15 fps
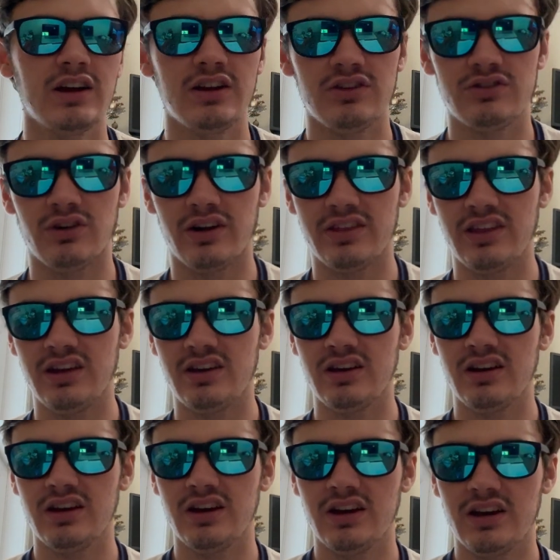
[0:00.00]
So I think
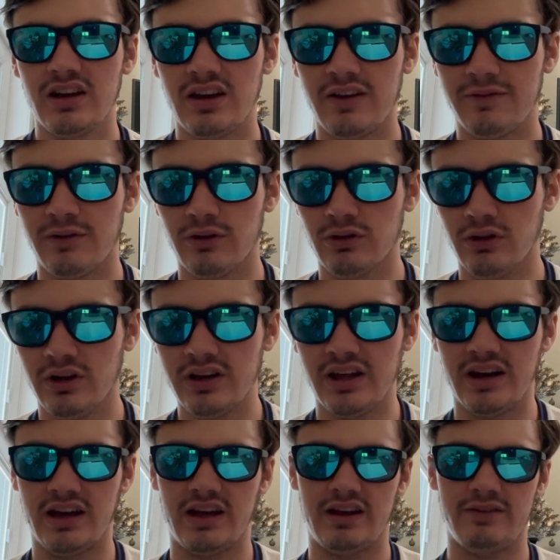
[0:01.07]
if you're looking
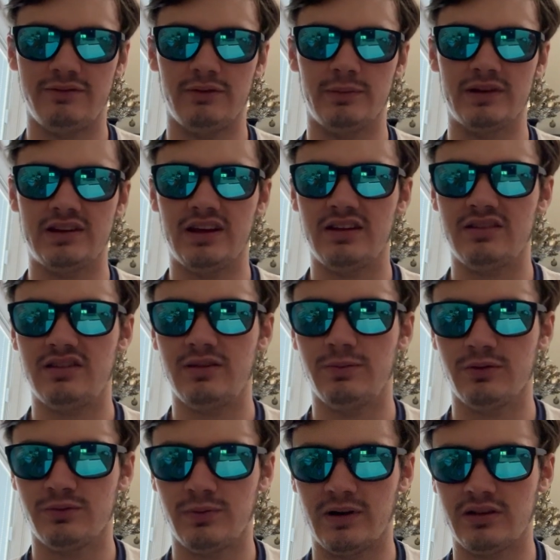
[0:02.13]
at it from a Tennessee
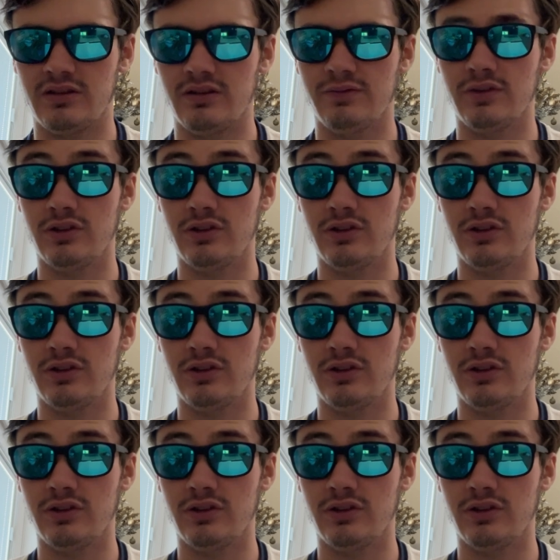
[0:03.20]
perspective,